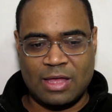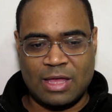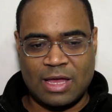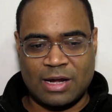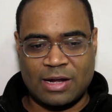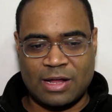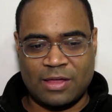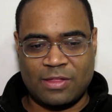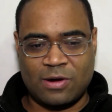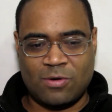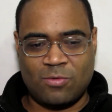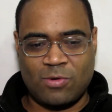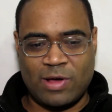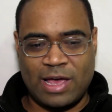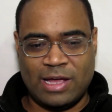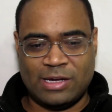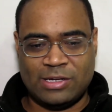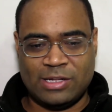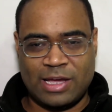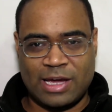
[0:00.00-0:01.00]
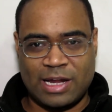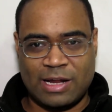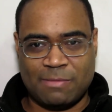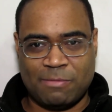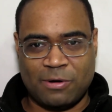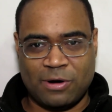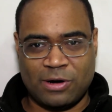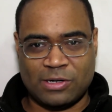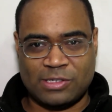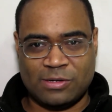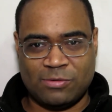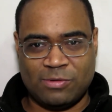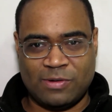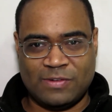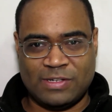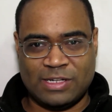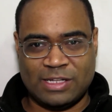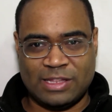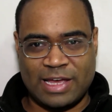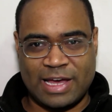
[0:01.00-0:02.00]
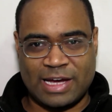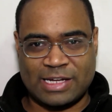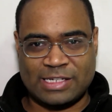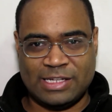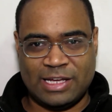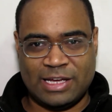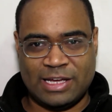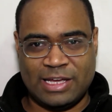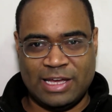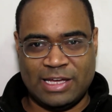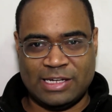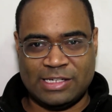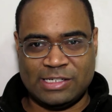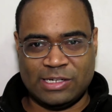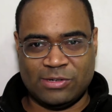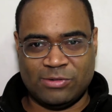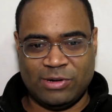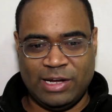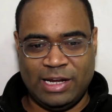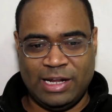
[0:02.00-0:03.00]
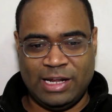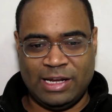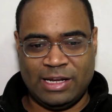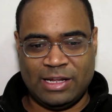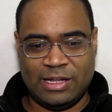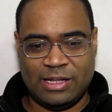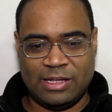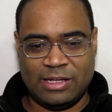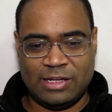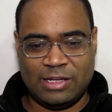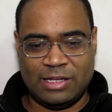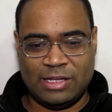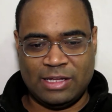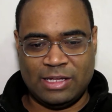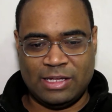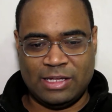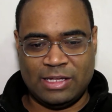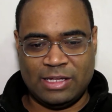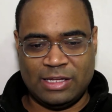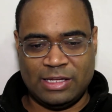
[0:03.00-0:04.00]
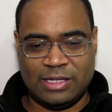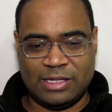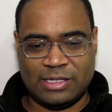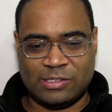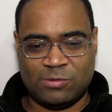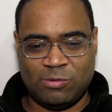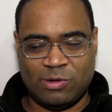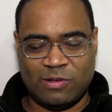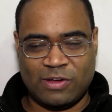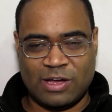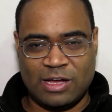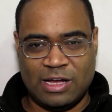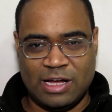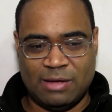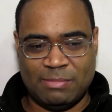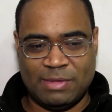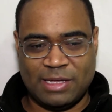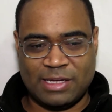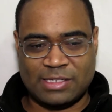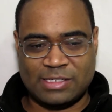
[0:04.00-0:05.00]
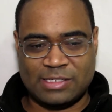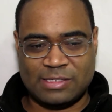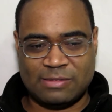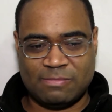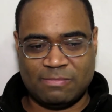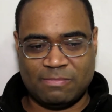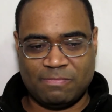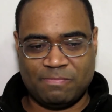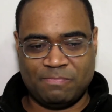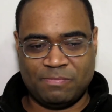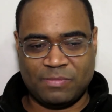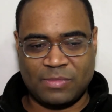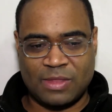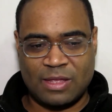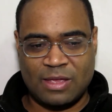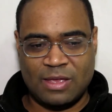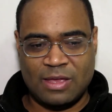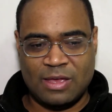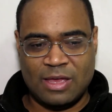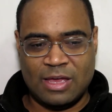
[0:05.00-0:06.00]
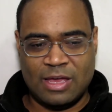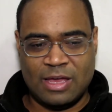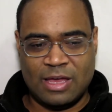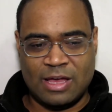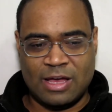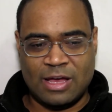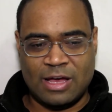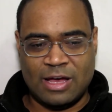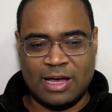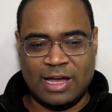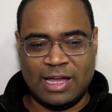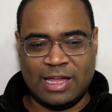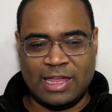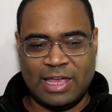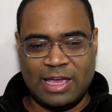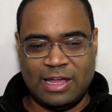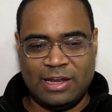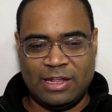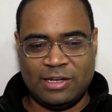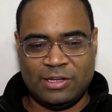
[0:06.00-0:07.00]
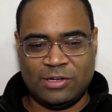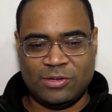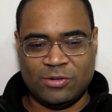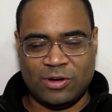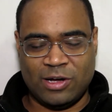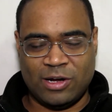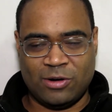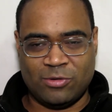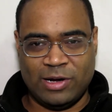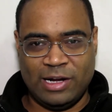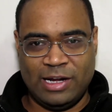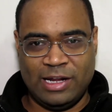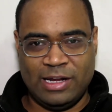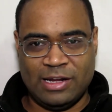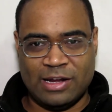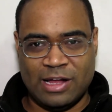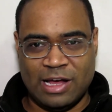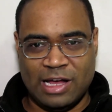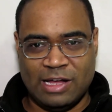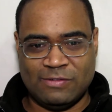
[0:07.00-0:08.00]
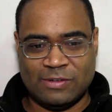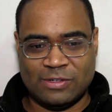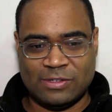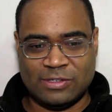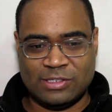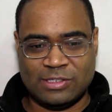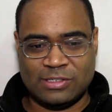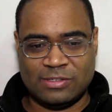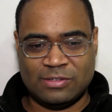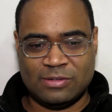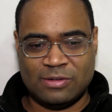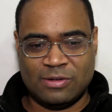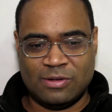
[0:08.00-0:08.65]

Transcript: Another way to get a person with dyslexia into reading is with comics. I can enjoy reading novels.